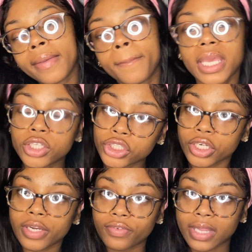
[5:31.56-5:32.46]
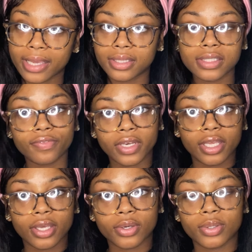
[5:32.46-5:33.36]
make sure if you like this
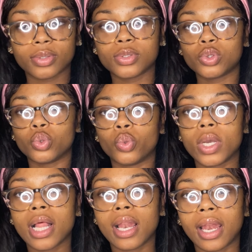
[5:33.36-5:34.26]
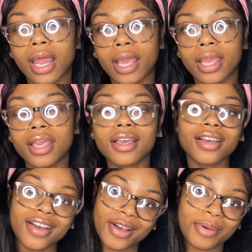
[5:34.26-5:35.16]
video to like
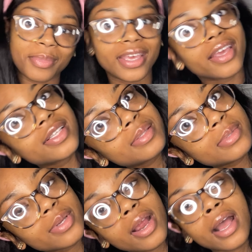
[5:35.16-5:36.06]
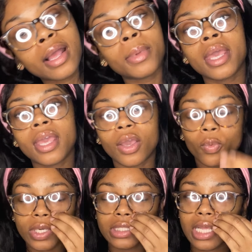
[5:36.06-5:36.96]
comment and subscribe and
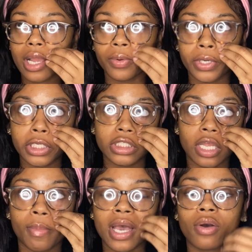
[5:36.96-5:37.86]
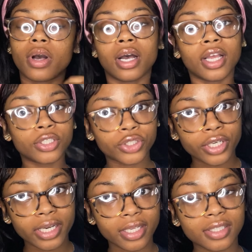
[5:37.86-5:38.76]
once i reach about
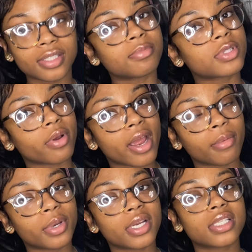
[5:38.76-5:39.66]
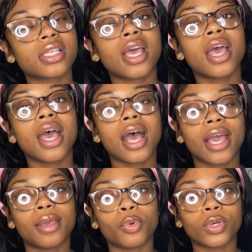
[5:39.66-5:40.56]
100 subscribers
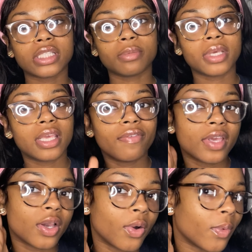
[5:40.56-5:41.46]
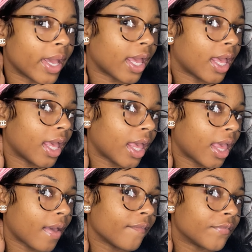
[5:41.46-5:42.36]
i am going to be giving
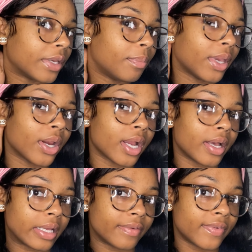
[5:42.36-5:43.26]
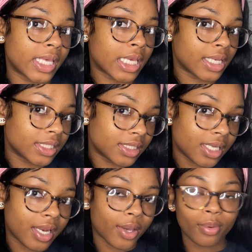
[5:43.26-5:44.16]
away a free pair of
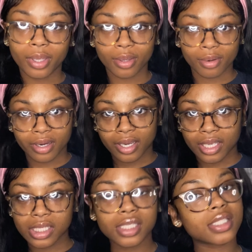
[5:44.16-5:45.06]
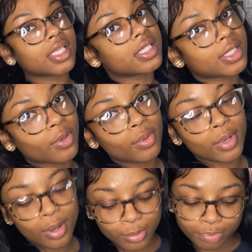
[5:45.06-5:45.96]
chanel earrings so you
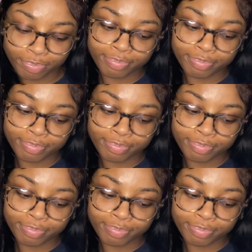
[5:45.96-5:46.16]
know